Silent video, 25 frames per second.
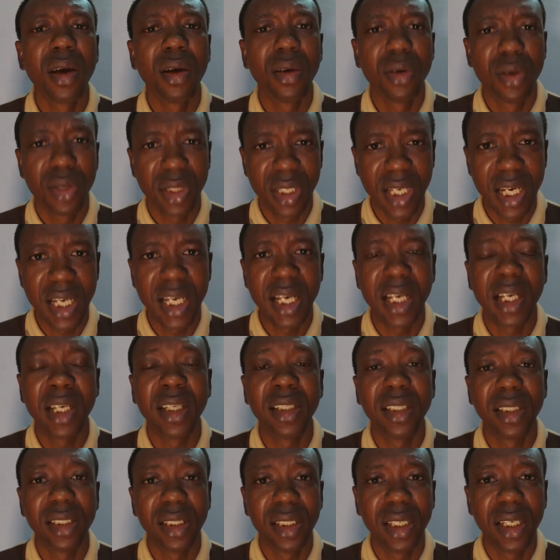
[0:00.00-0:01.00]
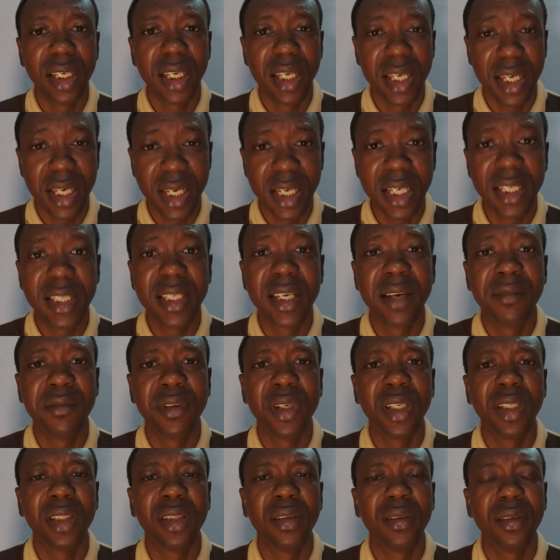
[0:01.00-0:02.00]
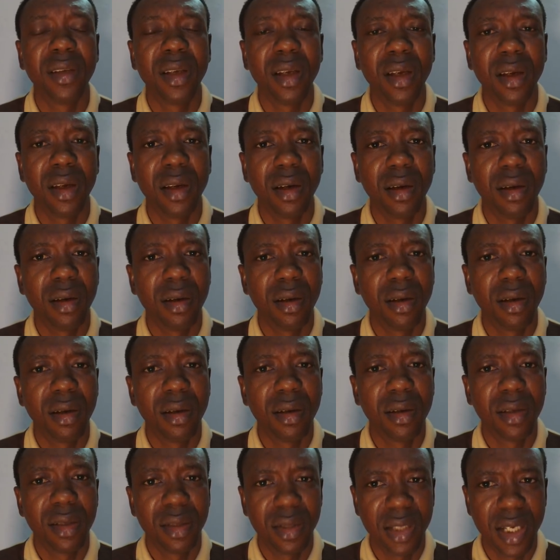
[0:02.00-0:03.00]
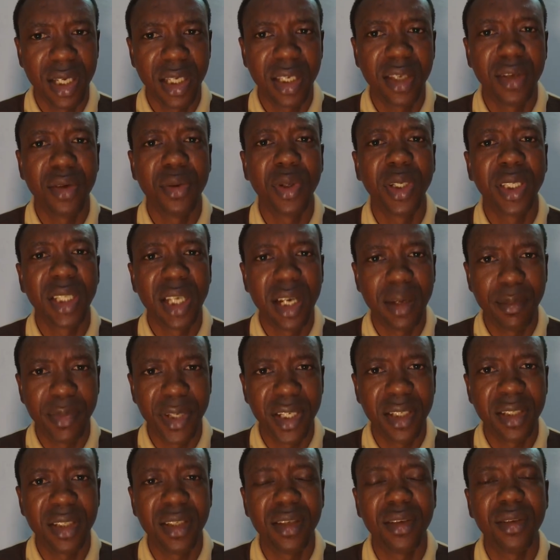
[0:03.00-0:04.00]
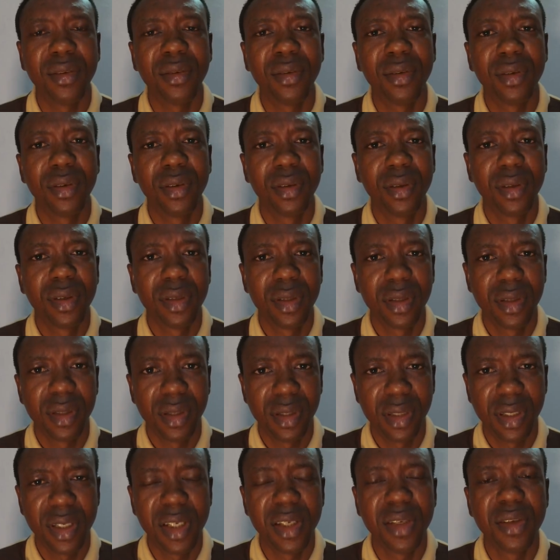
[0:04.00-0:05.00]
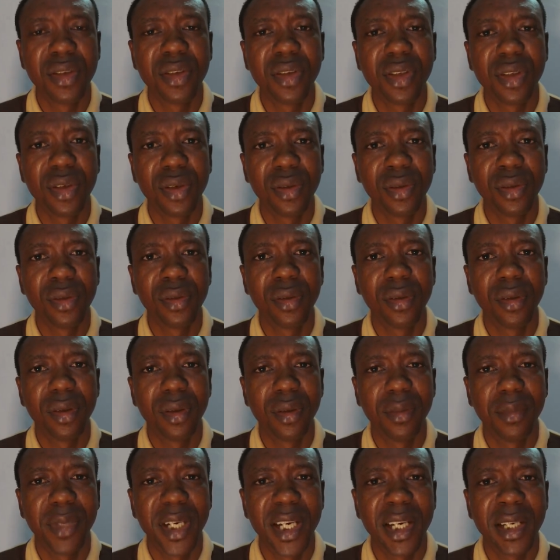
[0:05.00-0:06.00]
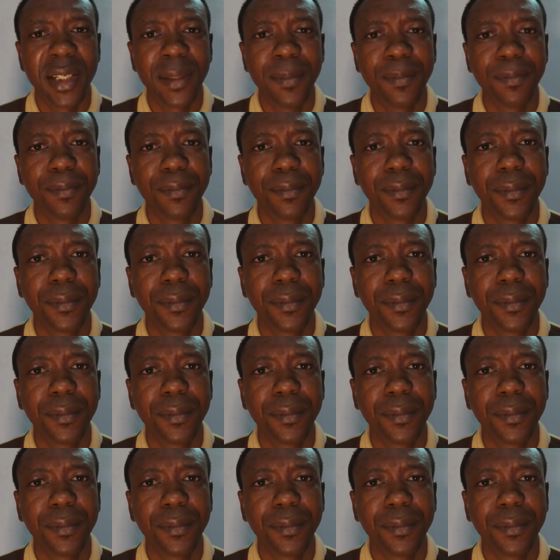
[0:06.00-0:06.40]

Hosanna E.E. David. Thank you, and God bless you. See you soon. Bye.